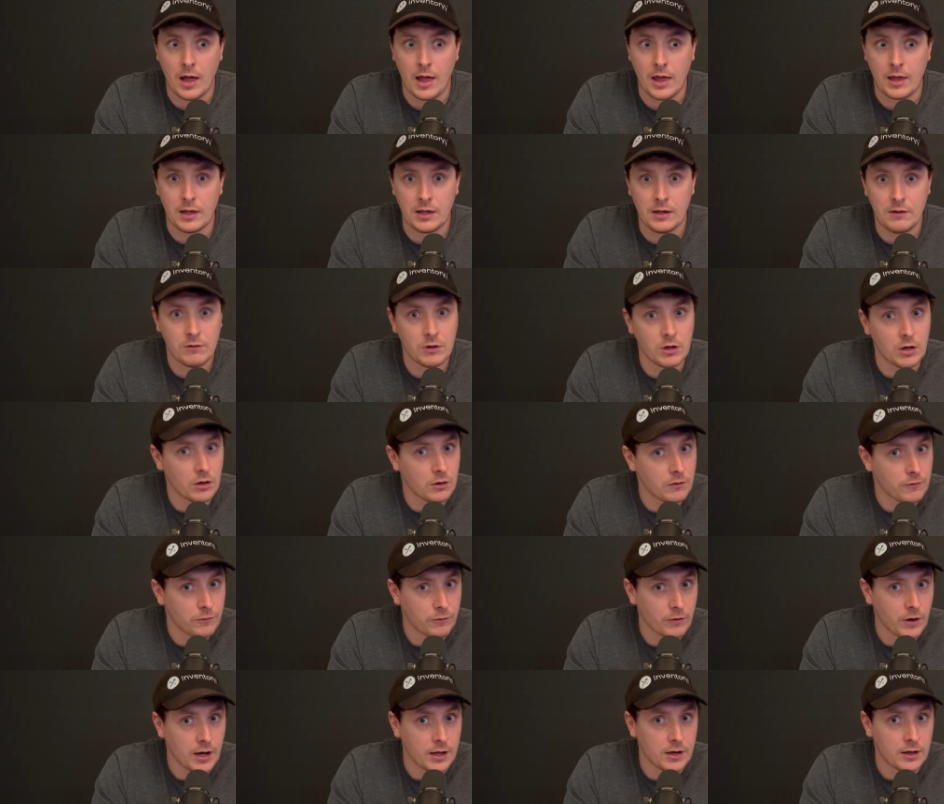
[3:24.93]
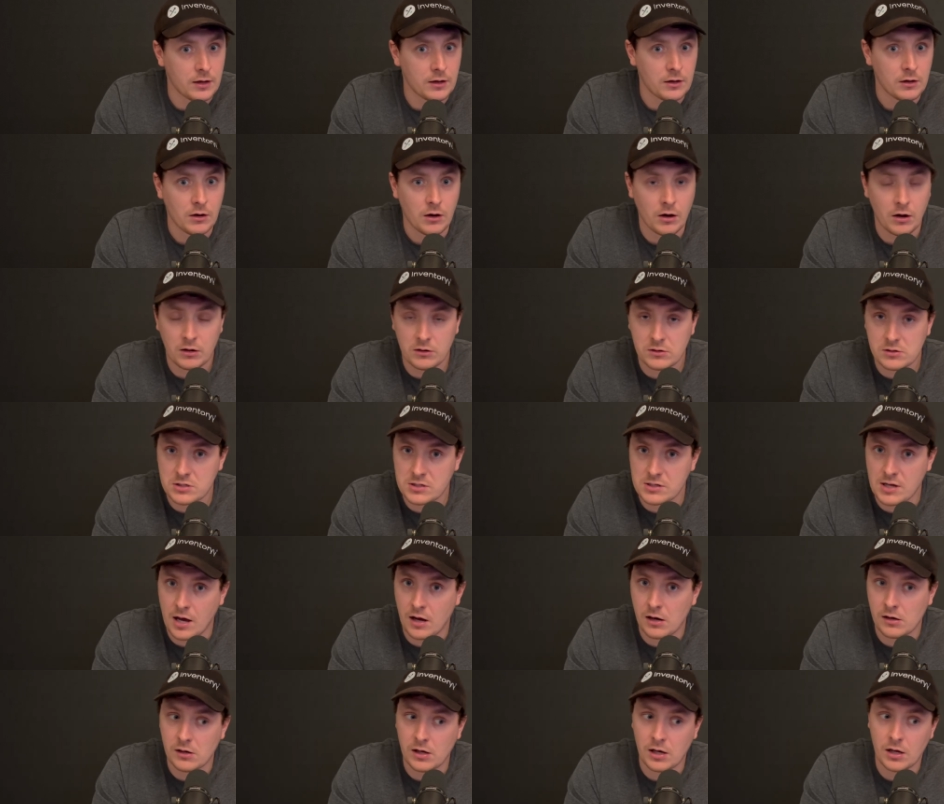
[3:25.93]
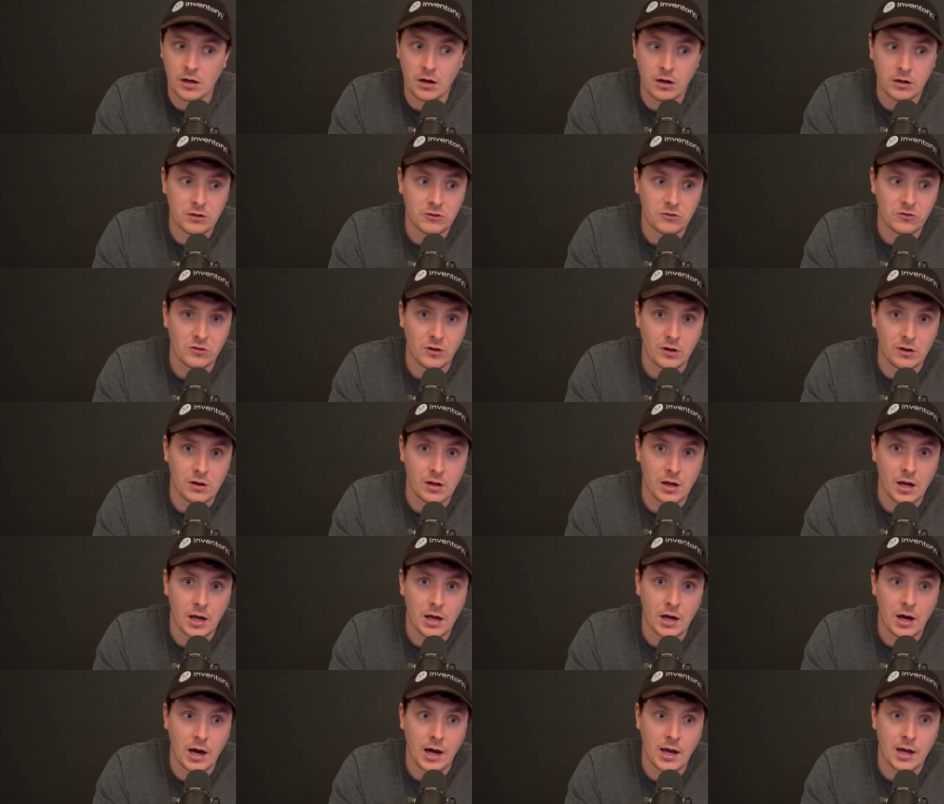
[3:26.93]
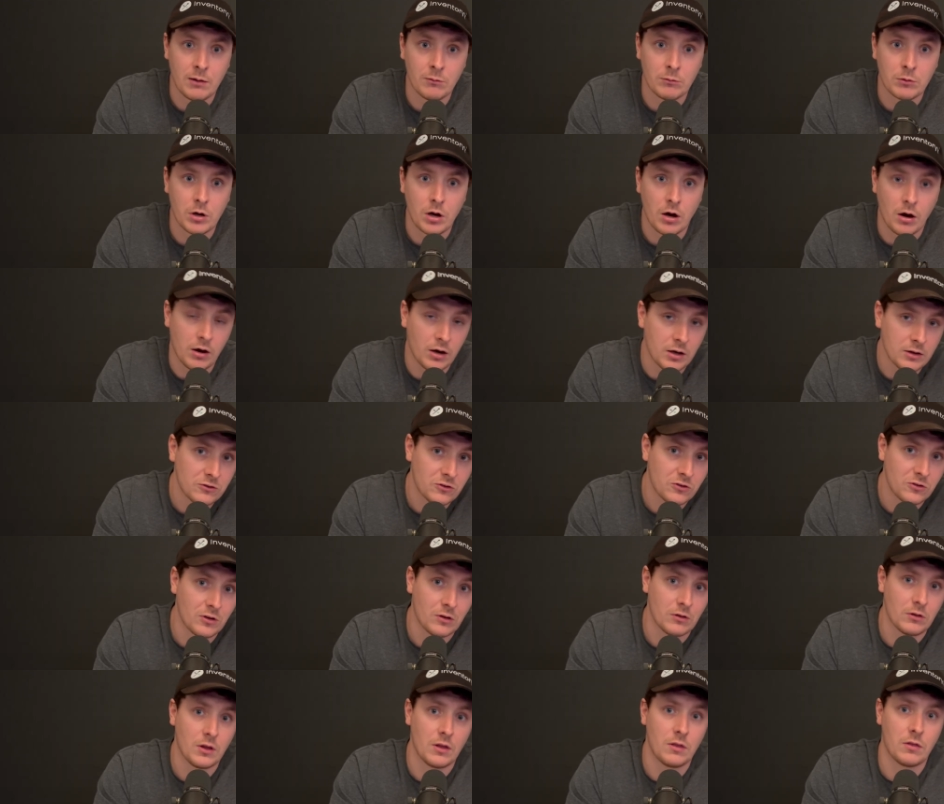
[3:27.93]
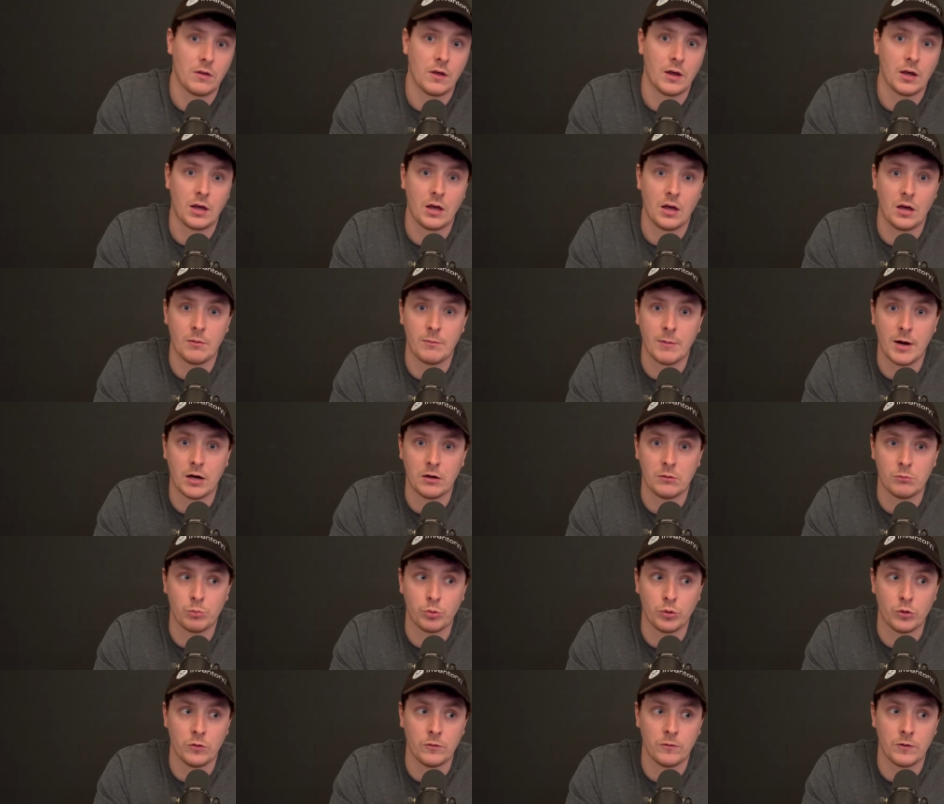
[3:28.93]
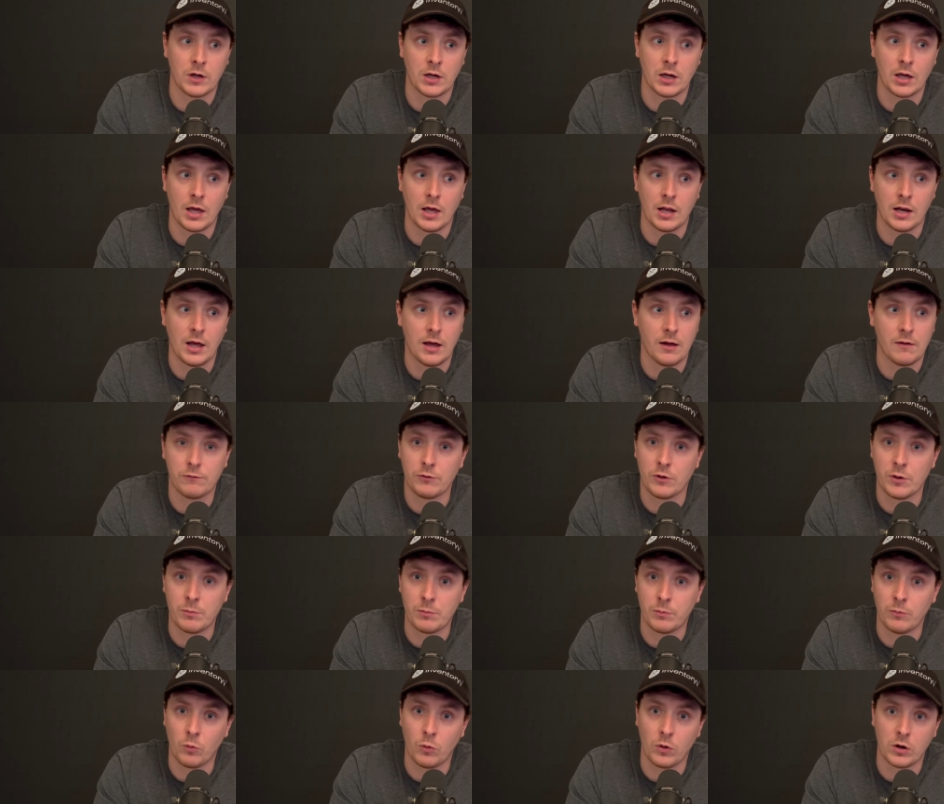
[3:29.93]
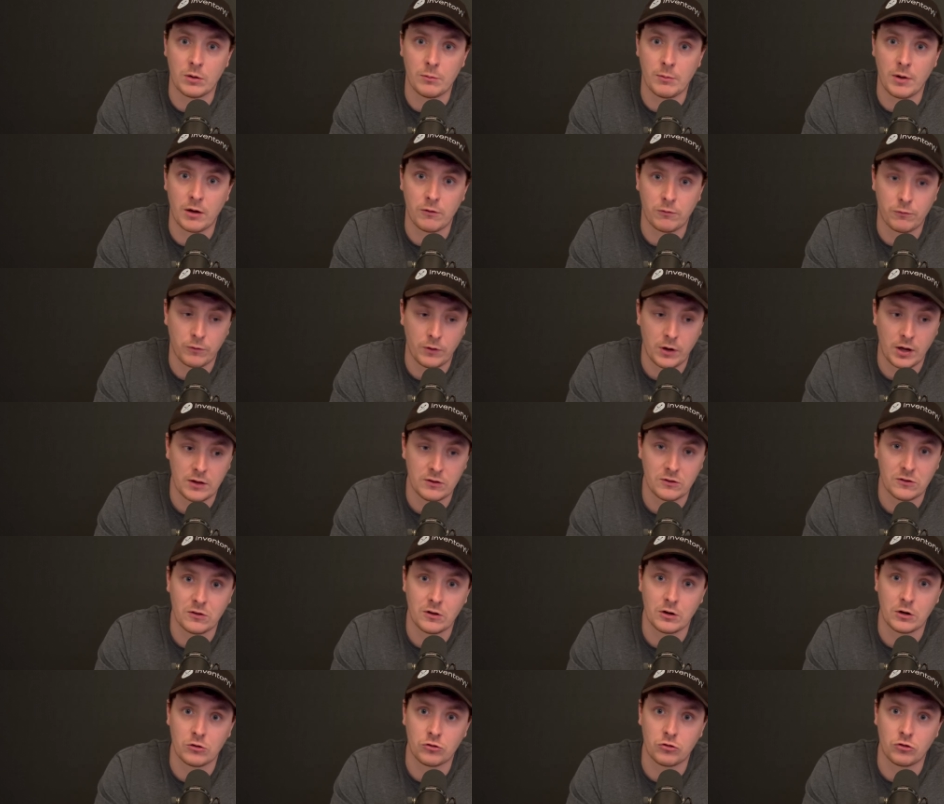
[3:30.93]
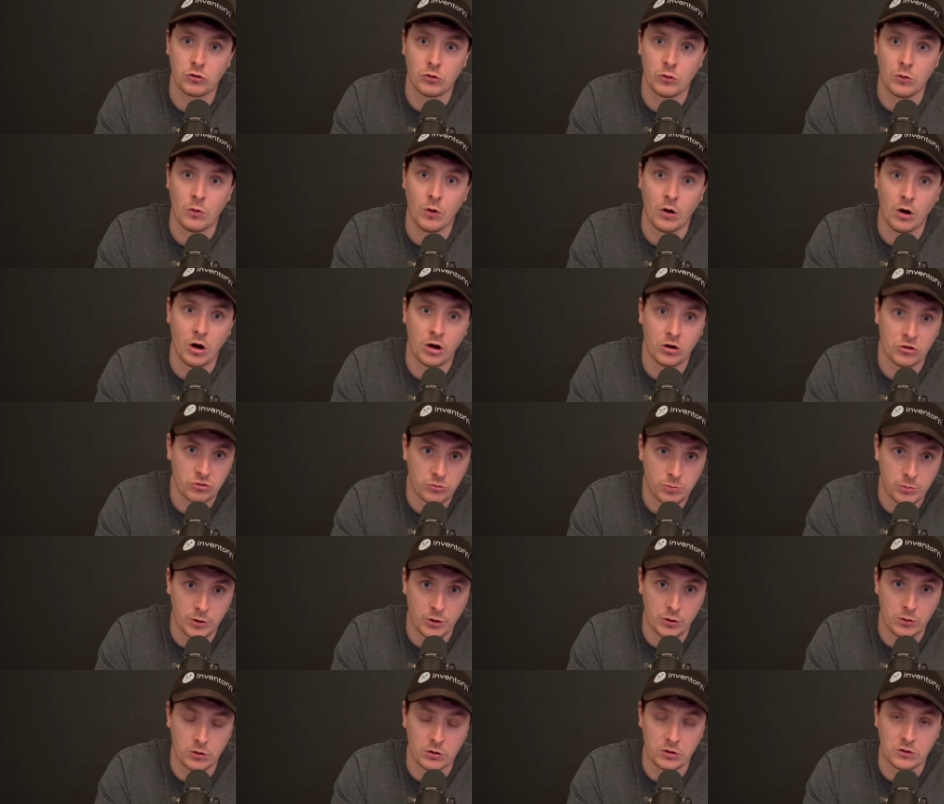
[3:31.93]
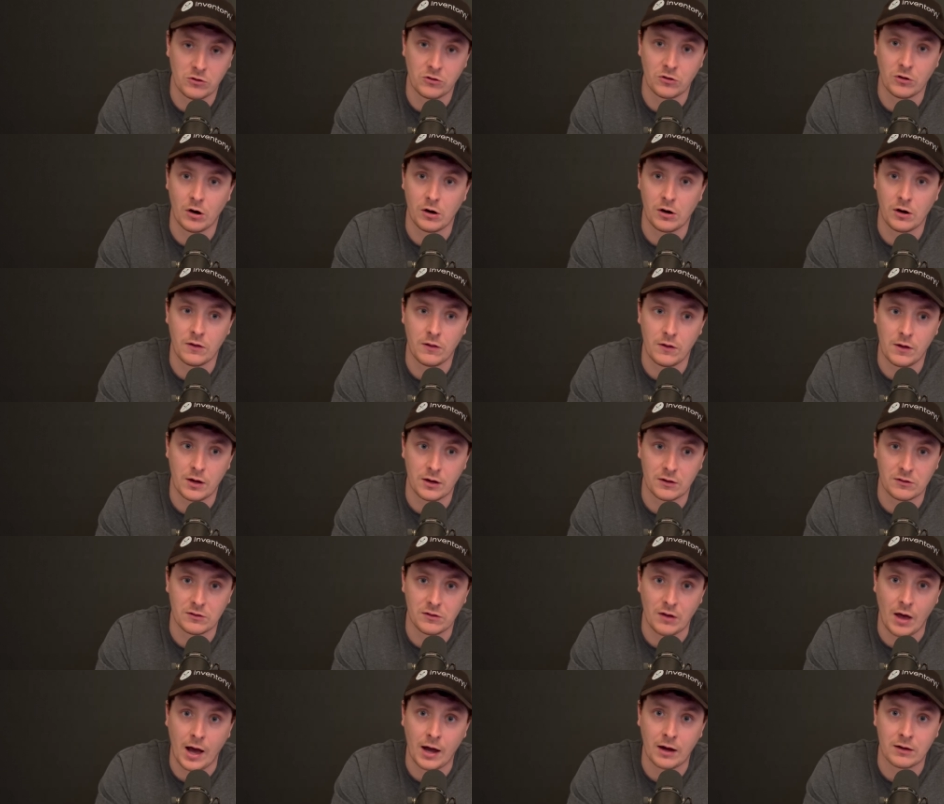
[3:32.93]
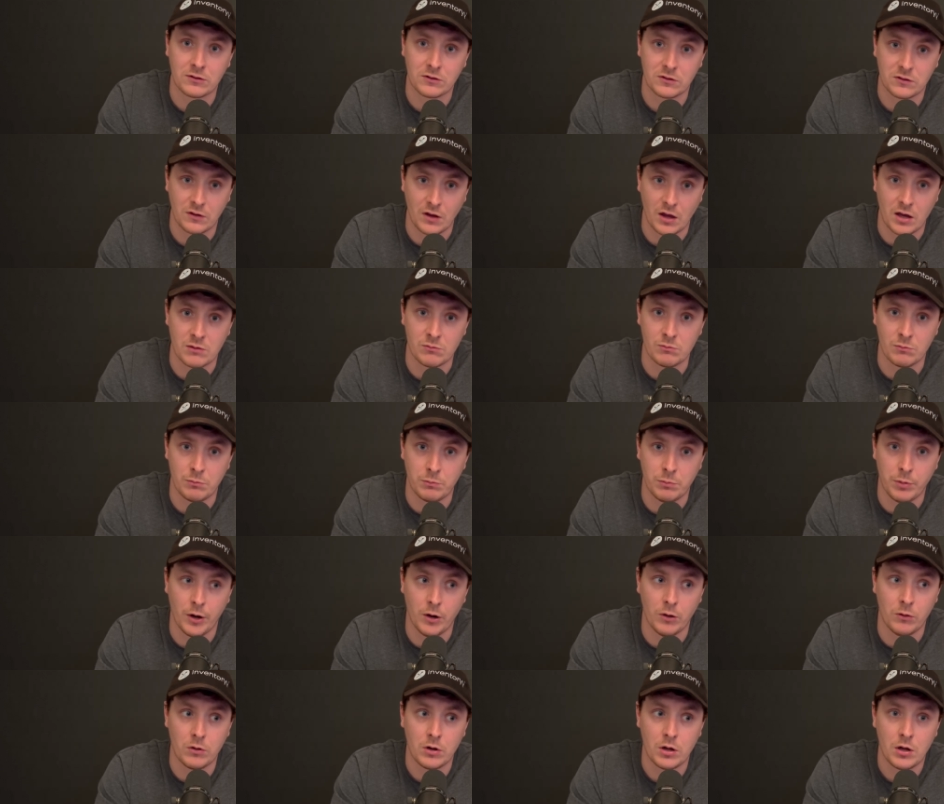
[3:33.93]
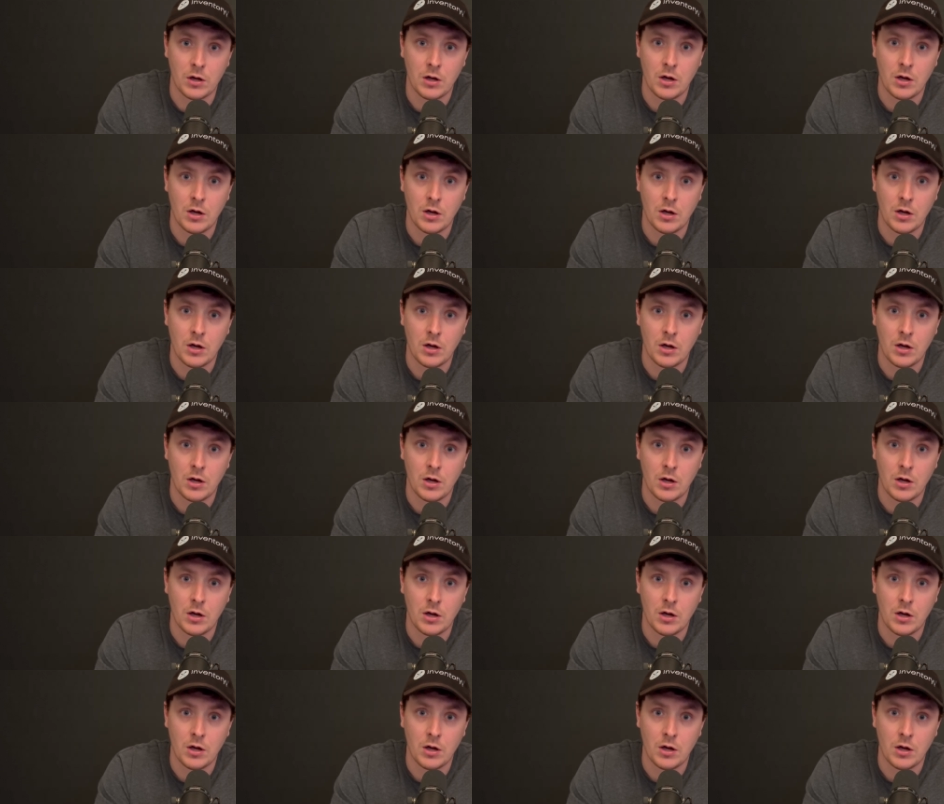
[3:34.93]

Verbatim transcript: even on a Friday, on a Saturday, on a Sunday, I am constantly thinking about improving. And every one of my friends that are true entrepreneurs are in the exact same boat.